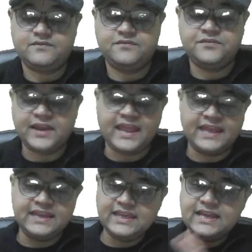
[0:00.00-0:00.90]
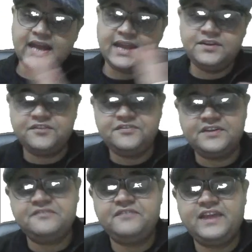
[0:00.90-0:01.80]
for any kind of
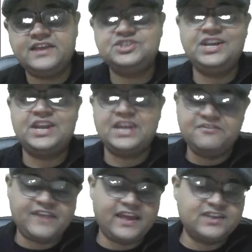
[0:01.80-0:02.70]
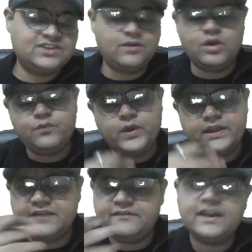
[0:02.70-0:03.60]
reflection, refraction, or
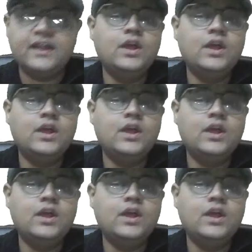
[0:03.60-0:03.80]
whatever